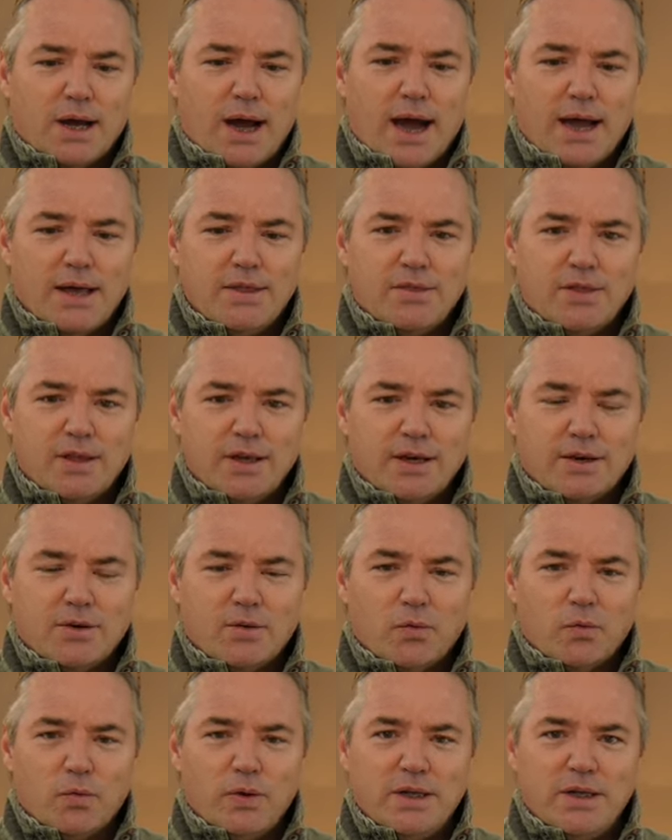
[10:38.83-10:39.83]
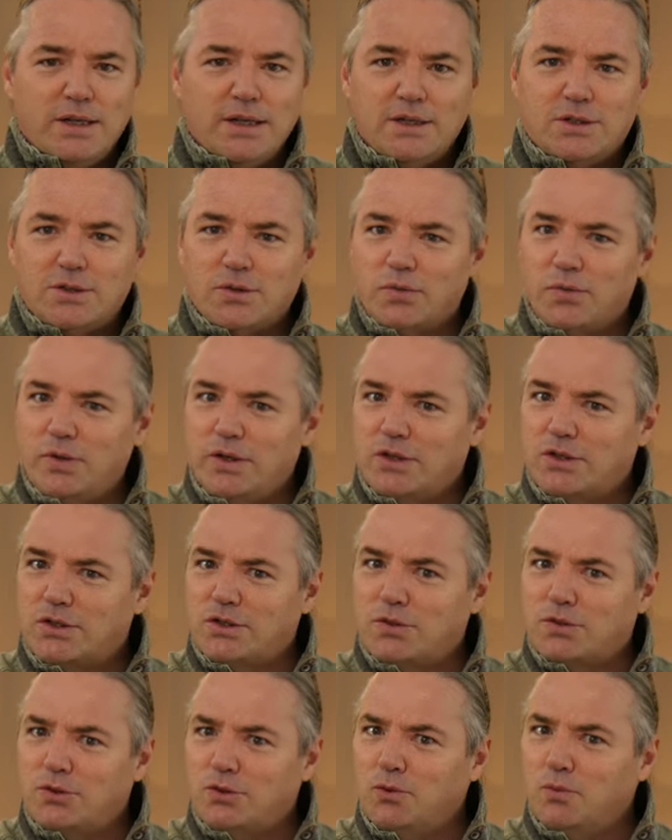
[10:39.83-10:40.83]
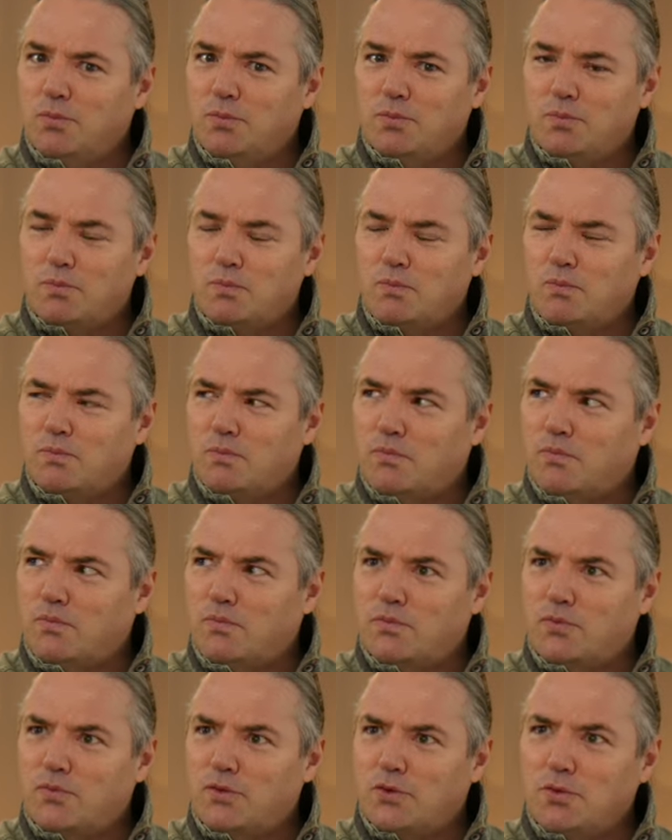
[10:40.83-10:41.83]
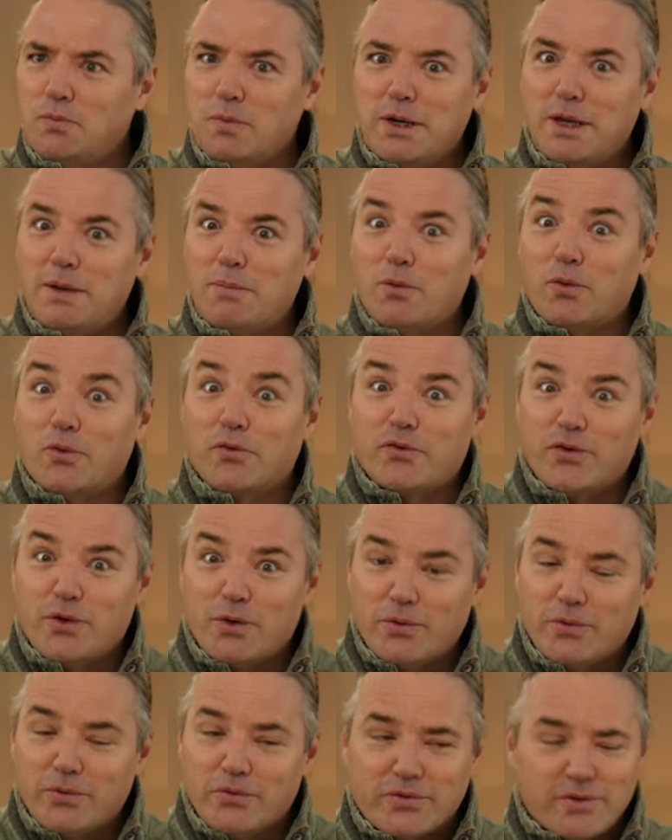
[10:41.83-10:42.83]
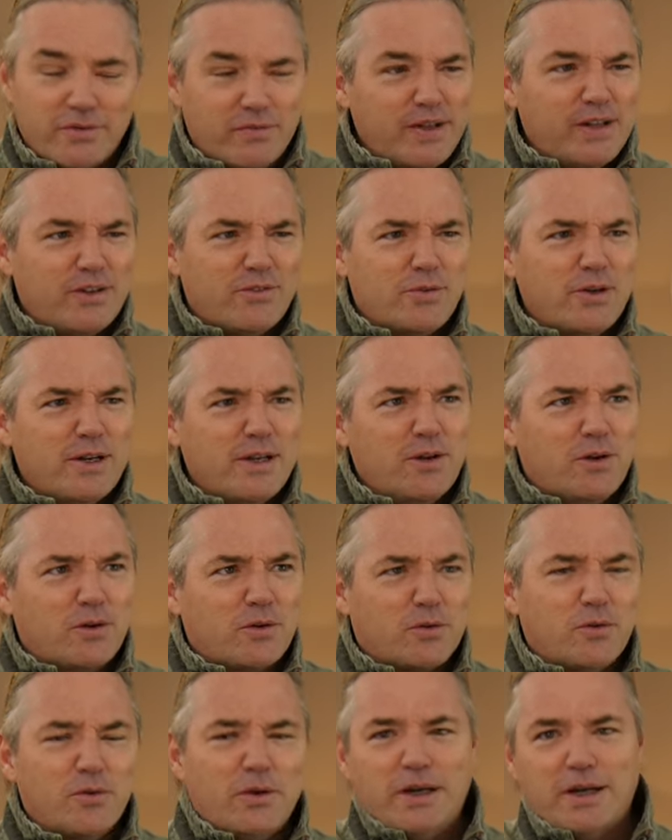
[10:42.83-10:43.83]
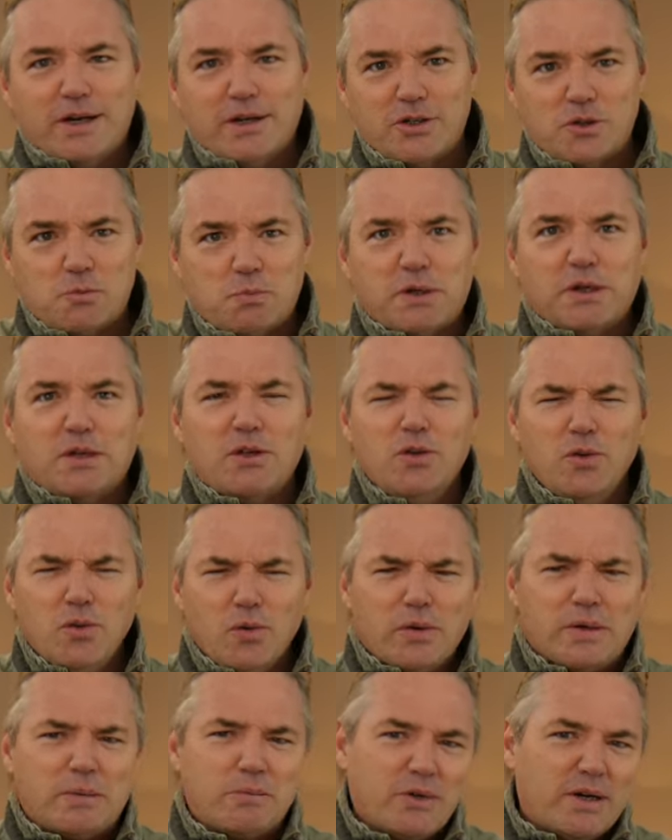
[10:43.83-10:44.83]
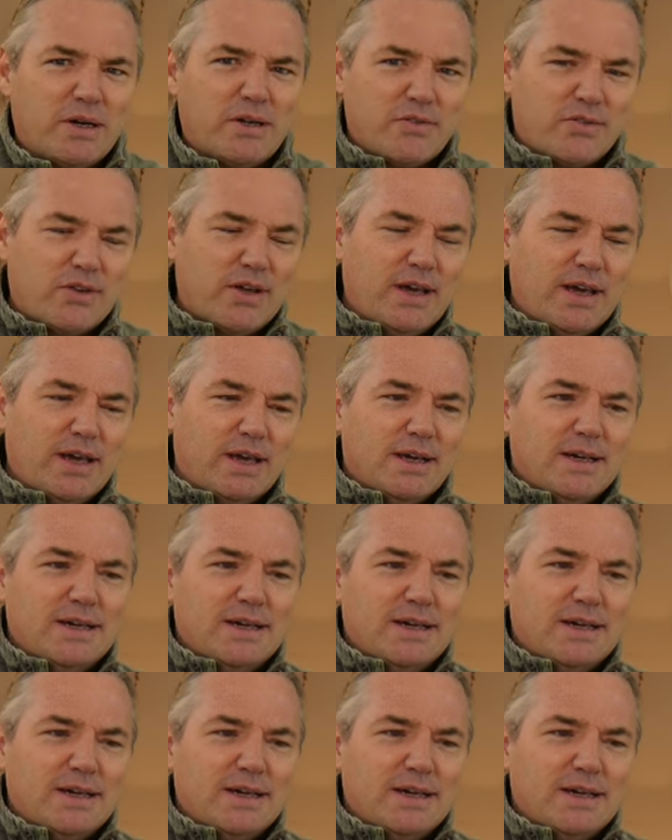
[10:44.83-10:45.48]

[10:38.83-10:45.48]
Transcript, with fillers: I think we need to reach too many more souls. That's really not good English, but you know what I'm trying to say.